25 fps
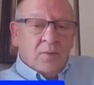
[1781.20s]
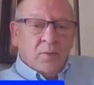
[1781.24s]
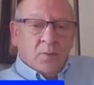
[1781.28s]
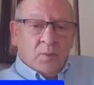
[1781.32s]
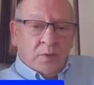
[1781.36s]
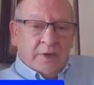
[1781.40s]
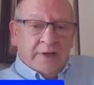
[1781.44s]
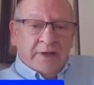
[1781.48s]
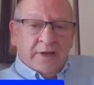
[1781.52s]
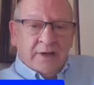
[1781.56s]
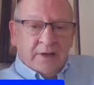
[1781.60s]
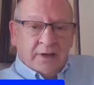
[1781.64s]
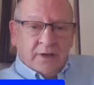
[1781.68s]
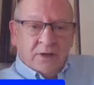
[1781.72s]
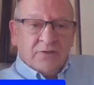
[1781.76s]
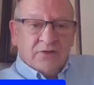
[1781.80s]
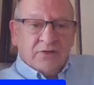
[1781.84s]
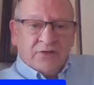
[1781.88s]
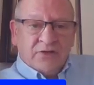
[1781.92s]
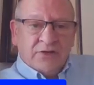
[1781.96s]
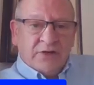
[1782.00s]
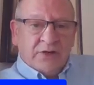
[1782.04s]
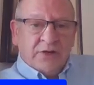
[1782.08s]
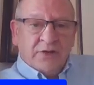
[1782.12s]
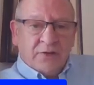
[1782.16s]
We
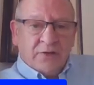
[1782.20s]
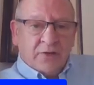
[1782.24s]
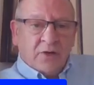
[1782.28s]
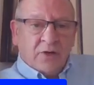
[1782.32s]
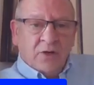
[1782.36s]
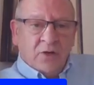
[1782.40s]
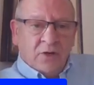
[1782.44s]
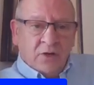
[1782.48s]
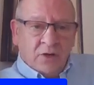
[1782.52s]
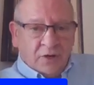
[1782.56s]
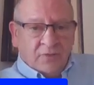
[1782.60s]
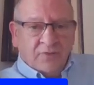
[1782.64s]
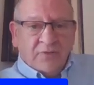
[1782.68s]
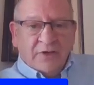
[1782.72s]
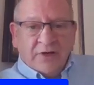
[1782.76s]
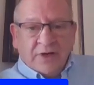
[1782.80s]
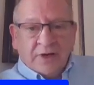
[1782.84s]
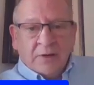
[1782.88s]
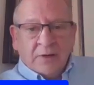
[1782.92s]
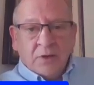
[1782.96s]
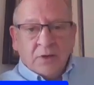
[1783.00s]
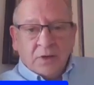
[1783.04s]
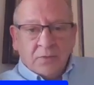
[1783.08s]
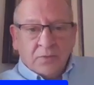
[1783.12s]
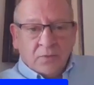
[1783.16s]
considered all of
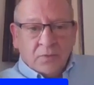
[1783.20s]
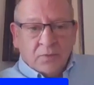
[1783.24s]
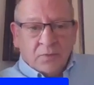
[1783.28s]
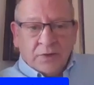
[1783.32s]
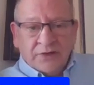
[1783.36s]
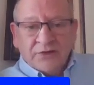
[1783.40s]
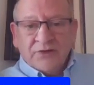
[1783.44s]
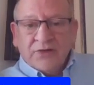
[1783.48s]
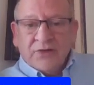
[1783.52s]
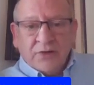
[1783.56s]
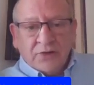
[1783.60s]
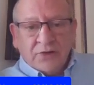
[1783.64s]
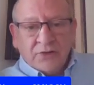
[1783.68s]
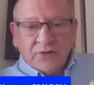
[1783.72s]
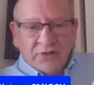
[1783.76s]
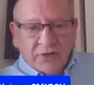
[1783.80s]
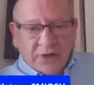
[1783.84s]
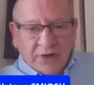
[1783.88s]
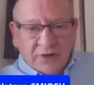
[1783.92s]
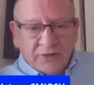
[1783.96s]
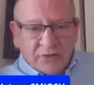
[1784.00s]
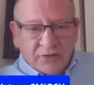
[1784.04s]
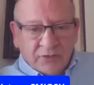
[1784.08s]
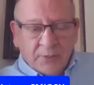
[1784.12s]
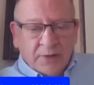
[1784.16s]
our risk
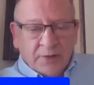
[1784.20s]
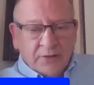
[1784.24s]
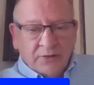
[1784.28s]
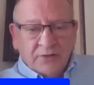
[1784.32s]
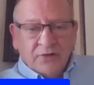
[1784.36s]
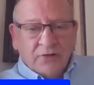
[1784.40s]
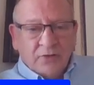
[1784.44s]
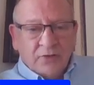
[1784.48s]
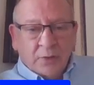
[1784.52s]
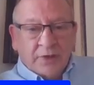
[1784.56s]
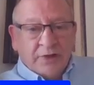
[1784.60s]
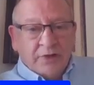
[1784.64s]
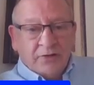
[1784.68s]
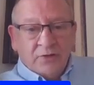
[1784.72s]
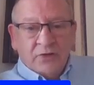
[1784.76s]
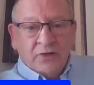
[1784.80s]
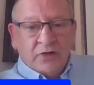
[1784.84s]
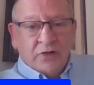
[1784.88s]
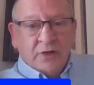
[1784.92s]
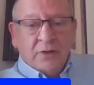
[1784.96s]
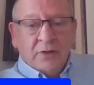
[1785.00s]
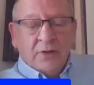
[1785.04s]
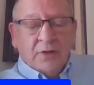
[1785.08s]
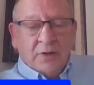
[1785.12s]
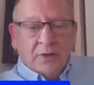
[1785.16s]
assessments,
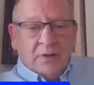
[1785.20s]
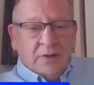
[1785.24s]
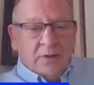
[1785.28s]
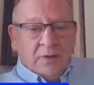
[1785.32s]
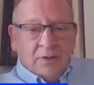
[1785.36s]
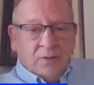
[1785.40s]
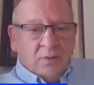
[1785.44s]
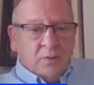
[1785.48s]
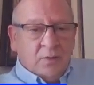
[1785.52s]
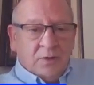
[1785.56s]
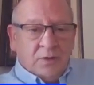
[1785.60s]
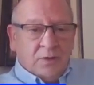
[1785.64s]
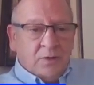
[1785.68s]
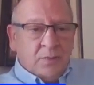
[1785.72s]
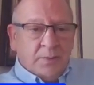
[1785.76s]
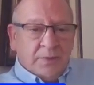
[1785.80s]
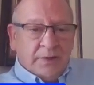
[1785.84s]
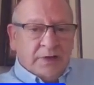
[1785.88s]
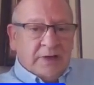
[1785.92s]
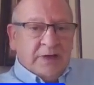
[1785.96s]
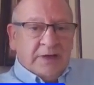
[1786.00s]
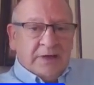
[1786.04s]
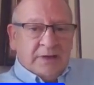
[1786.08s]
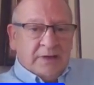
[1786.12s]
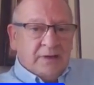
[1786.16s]
which will
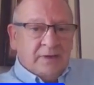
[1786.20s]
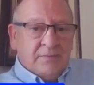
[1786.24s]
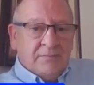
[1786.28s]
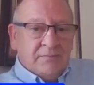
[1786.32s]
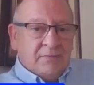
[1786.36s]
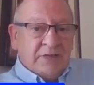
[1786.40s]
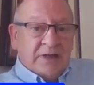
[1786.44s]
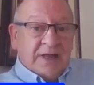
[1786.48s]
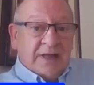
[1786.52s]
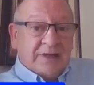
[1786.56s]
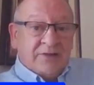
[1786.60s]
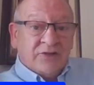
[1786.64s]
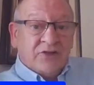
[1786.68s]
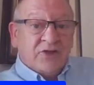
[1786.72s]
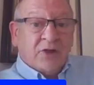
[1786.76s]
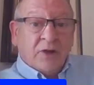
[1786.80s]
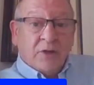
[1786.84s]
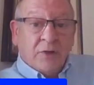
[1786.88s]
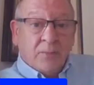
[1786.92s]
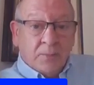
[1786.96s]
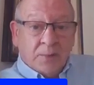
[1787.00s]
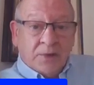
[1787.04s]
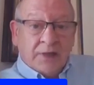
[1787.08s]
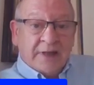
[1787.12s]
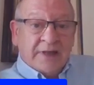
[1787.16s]
be less
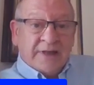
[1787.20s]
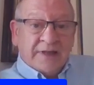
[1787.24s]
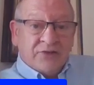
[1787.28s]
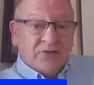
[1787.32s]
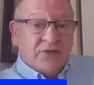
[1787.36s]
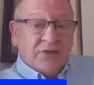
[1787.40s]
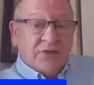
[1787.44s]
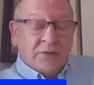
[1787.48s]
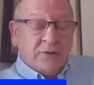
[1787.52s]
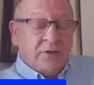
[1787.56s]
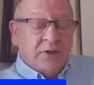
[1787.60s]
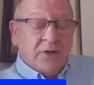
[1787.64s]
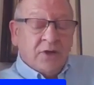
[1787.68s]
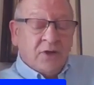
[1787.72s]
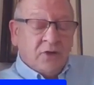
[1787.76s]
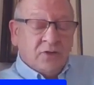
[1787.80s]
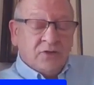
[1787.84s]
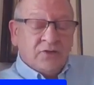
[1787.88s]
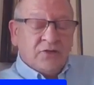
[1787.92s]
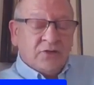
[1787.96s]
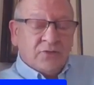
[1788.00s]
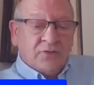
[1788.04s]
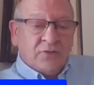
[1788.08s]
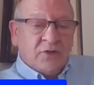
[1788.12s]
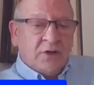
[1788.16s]
complex than
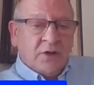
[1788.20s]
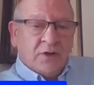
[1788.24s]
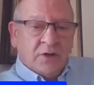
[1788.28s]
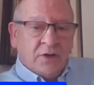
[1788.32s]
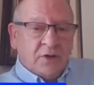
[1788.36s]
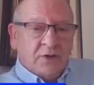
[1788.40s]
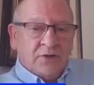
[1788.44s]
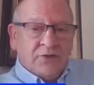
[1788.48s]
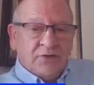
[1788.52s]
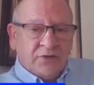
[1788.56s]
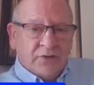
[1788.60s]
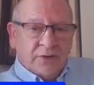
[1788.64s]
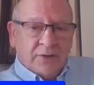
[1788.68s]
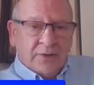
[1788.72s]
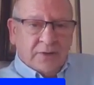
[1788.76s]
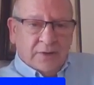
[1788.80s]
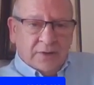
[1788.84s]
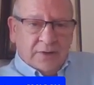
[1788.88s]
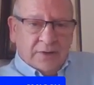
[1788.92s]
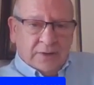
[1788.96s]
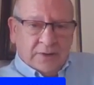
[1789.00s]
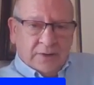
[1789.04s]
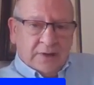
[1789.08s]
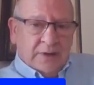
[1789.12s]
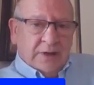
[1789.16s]
yours, of course.
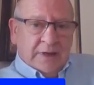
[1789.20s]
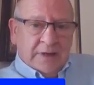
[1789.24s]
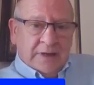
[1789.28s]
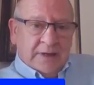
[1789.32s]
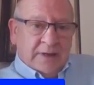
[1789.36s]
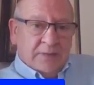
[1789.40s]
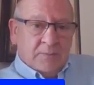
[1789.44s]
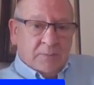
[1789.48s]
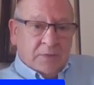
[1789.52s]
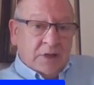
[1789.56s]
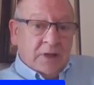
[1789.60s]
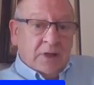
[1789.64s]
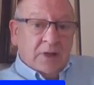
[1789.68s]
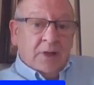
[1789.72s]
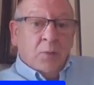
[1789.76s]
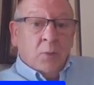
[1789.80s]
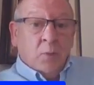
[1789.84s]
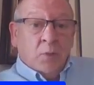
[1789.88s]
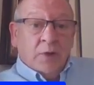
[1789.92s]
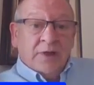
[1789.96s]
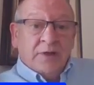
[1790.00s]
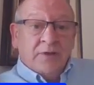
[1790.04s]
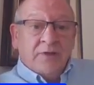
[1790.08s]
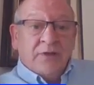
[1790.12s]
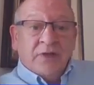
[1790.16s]

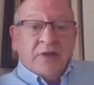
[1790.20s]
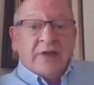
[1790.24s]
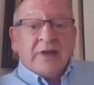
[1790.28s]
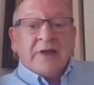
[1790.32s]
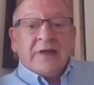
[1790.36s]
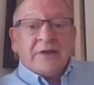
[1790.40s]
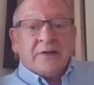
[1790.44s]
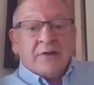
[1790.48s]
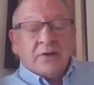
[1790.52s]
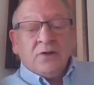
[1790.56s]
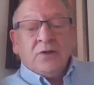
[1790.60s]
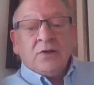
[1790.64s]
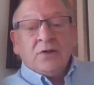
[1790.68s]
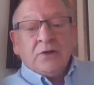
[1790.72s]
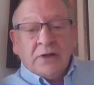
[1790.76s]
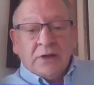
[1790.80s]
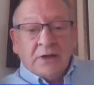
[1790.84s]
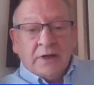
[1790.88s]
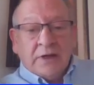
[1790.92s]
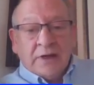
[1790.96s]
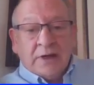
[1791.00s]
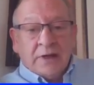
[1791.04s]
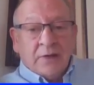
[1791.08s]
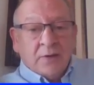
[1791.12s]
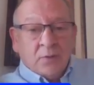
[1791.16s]
We then had a look
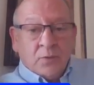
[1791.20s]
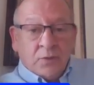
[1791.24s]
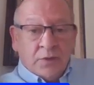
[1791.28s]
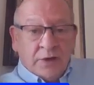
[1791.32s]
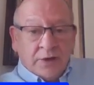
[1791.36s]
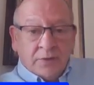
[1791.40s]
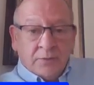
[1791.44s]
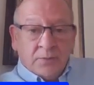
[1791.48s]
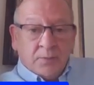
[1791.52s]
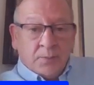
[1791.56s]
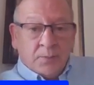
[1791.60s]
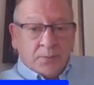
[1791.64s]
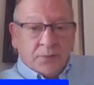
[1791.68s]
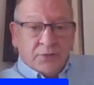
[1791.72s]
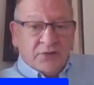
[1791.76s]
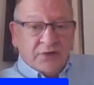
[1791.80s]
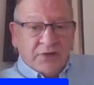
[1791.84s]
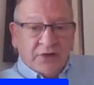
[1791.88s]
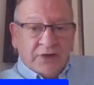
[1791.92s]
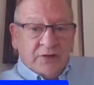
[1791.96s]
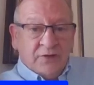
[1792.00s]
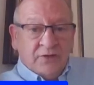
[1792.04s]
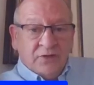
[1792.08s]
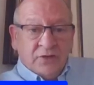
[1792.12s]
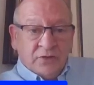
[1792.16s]
at our written
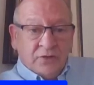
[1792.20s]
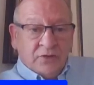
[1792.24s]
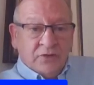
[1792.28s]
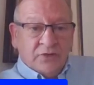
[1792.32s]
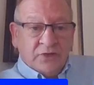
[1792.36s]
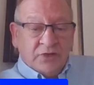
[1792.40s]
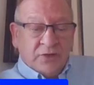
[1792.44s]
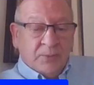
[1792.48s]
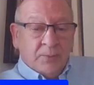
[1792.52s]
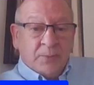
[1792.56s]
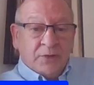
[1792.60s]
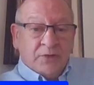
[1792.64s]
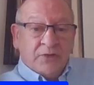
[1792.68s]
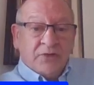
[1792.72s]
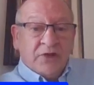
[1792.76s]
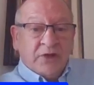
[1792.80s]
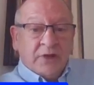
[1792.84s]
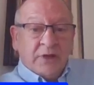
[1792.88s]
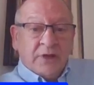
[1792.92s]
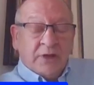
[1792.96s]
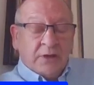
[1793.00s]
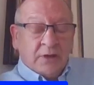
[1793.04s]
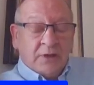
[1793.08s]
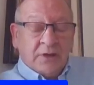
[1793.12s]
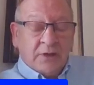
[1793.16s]
procedures, in
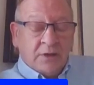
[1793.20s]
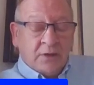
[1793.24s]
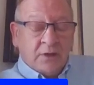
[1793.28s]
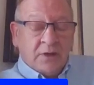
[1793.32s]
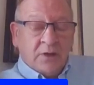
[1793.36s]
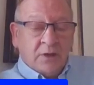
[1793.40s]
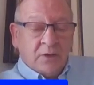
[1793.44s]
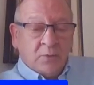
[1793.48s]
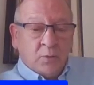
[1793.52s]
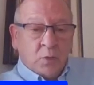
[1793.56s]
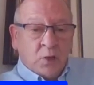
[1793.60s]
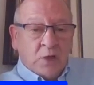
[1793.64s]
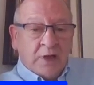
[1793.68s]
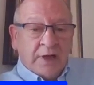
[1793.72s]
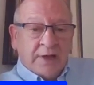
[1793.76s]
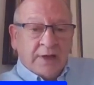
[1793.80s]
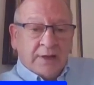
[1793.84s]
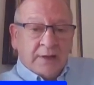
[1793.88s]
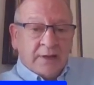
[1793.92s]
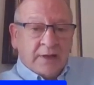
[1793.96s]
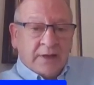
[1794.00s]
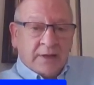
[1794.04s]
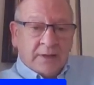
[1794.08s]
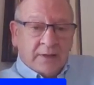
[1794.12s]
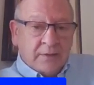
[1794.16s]
particular lone
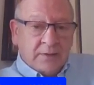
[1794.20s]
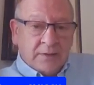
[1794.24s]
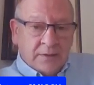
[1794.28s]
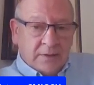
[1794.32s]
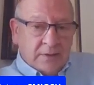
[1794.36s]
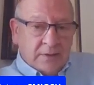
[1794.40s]
working,